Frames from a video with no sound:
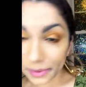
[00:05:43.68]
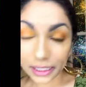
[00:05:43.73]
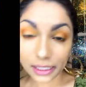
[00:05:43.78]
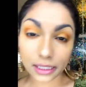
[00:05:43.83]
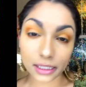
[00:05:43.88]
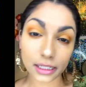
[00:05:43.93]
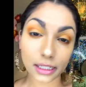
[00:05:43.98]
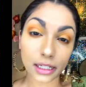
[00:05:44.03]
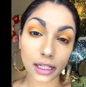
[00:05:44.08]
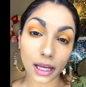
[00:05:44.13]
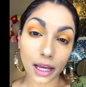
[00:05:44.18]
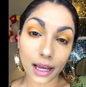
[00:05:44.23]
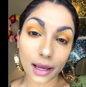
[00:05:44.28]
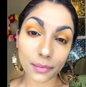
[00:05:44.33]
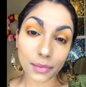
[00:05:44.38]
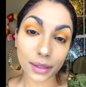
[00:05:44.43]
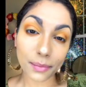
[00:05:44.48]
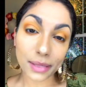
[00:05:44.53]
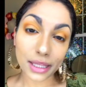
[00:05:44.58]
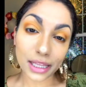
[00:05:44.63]
be a little
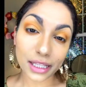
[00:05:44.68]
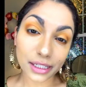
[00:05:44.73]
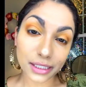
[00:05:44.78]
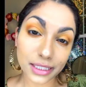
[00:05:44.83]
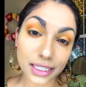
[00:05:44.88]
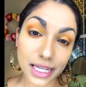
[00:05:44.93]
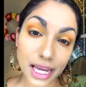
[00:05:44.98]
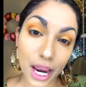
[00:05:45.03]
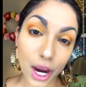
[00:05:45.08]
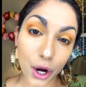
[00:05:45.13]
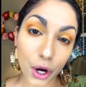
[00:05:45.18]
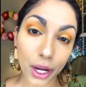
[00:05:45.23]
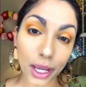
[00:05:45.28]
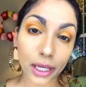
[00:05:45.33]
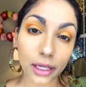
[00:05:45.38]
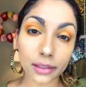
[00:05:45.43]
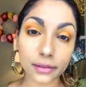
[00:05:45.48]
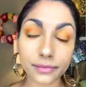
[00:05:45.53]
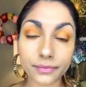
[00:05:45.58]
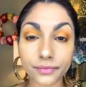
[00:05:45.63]
daring.
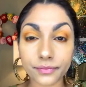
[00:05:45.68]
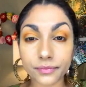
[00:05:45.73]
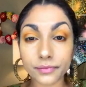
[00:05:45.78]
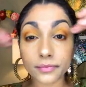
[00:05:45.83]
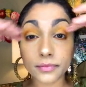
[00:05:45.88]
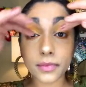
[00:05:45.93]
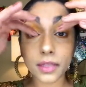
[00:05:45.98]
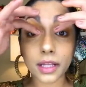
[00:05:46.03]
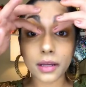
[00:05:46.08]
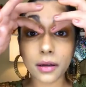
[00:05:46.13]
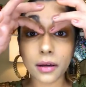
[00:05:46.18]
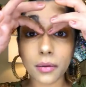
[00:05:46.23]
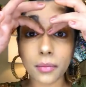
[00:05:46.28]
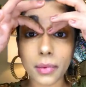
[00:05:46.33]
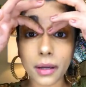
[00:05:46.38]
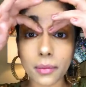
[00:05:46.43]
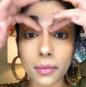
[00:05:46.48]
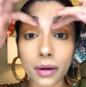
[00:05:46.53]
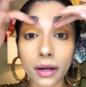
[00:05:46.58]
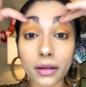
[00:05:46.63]
Oh,
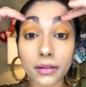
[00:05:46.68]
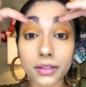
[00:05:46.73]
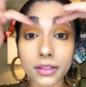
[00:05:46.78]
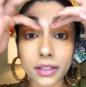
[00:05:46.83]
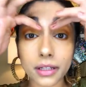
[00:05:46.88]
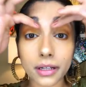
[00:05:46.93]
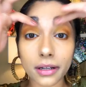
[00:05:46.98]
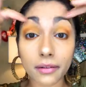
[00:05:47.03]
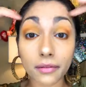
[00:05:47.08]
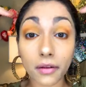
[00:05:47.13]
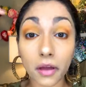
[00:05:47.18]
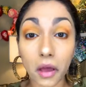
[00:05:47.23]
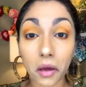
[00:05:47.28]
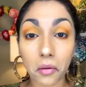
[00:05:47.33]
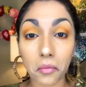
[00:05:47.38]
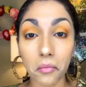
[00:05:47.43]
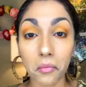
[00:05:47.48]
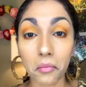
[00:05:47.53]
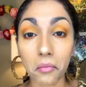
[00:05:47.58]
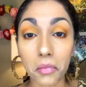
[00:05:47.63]
my brows are getting
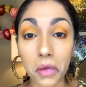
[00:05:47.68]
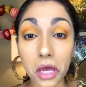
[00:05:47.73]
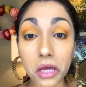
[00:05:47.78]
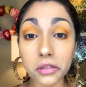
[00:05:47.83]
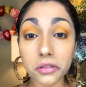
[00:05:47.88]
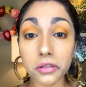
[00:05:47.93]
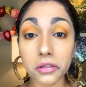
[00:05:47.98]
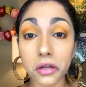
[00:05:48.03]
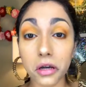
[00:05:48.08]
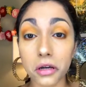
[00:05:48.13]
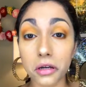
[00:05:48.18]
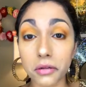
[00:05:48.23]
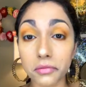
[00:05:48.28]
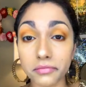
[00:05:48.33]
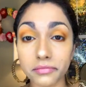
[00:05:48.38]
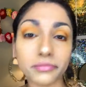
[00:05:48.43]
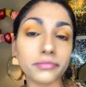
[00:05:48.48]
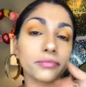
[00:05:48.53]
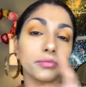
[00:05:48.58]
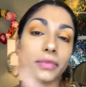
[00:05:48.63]
messed up.
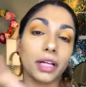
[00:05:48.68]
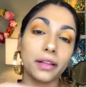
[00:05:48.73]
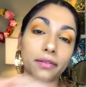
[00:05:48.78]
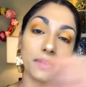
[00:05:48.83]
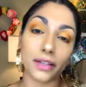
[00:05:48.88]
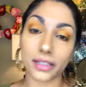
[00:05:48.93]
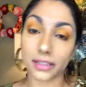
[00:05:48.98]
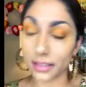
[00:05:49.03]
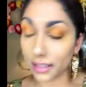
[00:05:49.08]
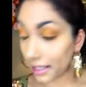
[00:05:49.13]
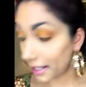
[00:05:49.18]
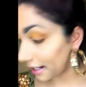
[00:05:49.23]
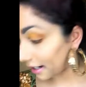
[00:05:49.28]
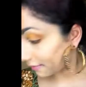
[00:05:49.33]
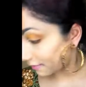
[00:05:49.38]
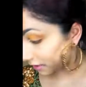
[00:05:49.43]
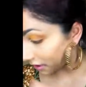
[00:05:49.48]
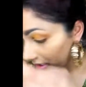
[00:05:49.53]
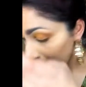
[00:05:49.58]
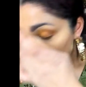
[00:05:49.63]
I'll fix that
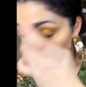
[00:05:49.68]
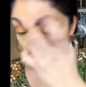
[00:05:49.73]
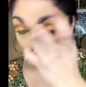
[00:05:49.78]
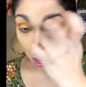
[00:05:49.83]
after.